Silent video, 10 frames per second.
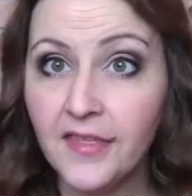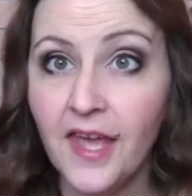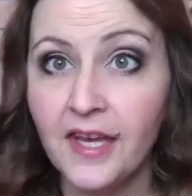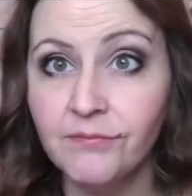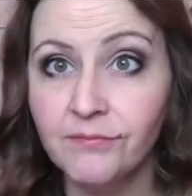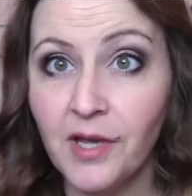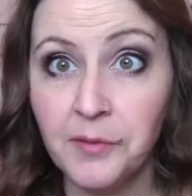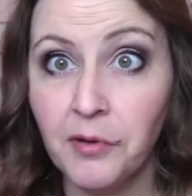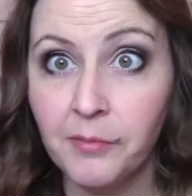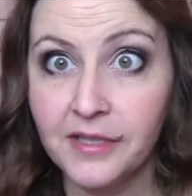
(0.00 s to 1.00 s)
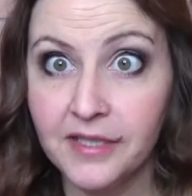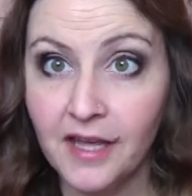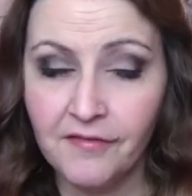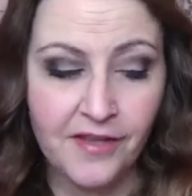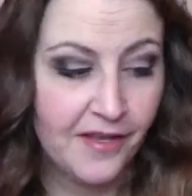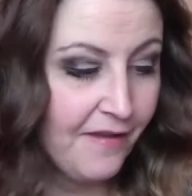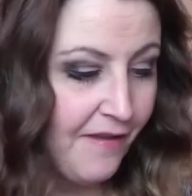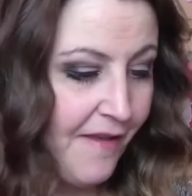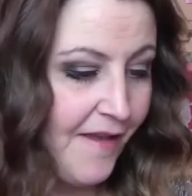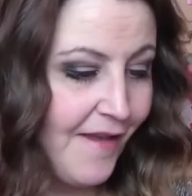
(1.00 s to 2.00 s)
I'd probably love it.
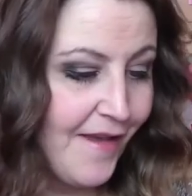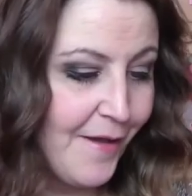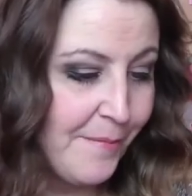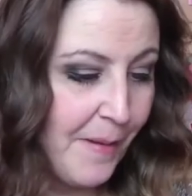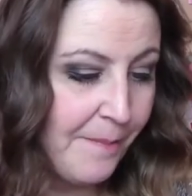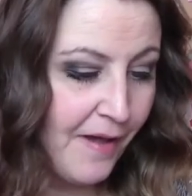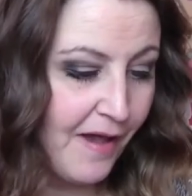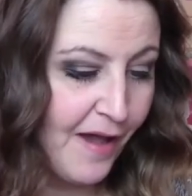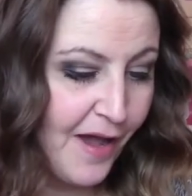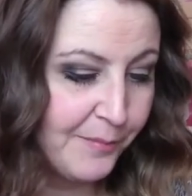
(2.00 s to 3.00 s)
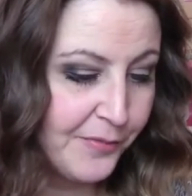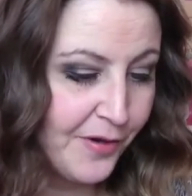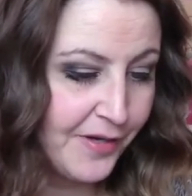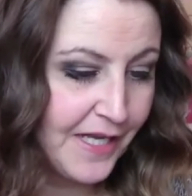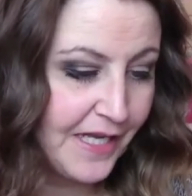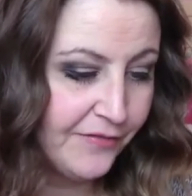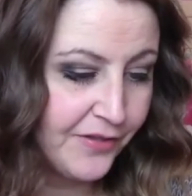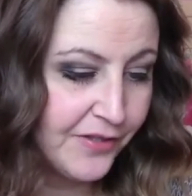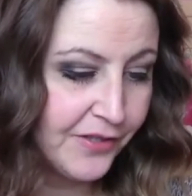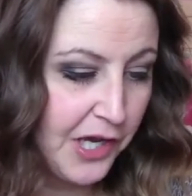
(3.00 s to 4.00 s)
But I'm not
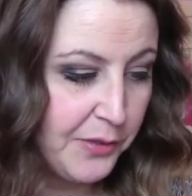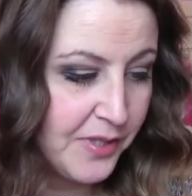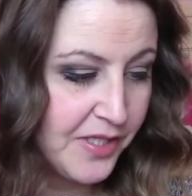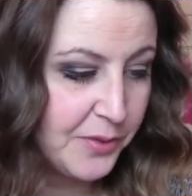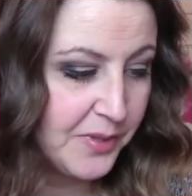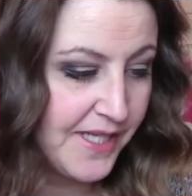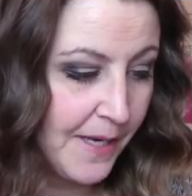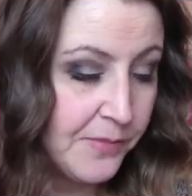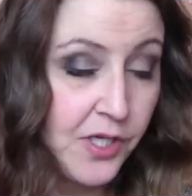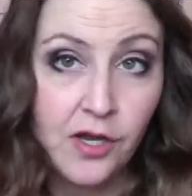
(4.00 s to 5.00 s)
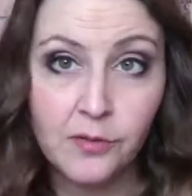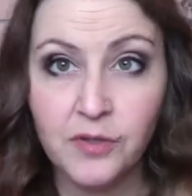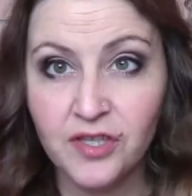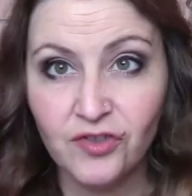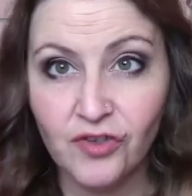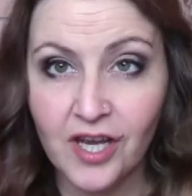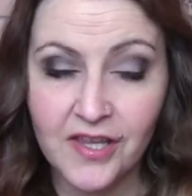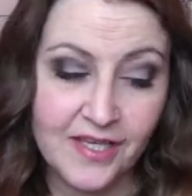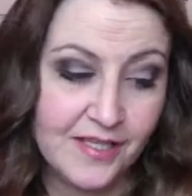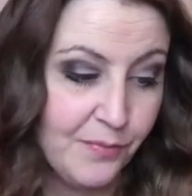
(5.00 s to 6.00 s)
even going to attempt to open and try
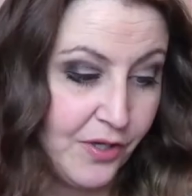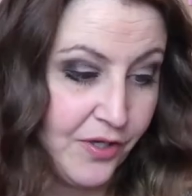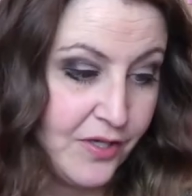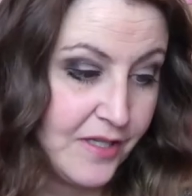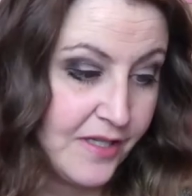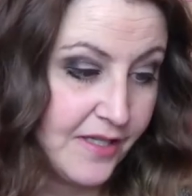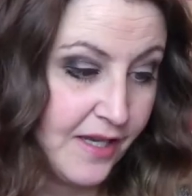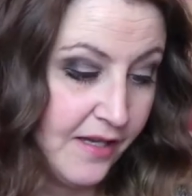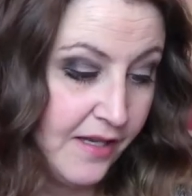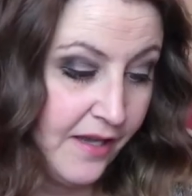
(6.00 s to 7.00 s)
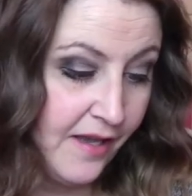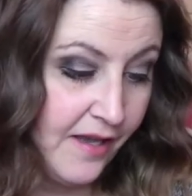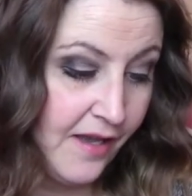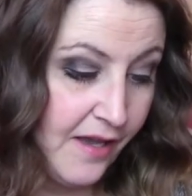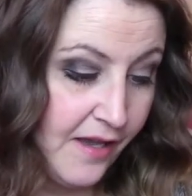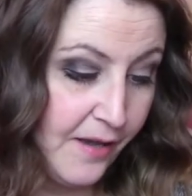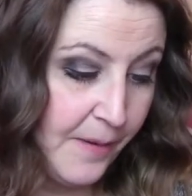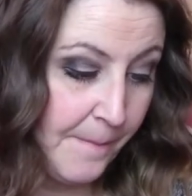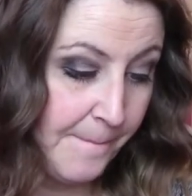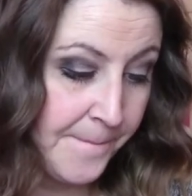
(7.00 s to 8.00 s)
this, because I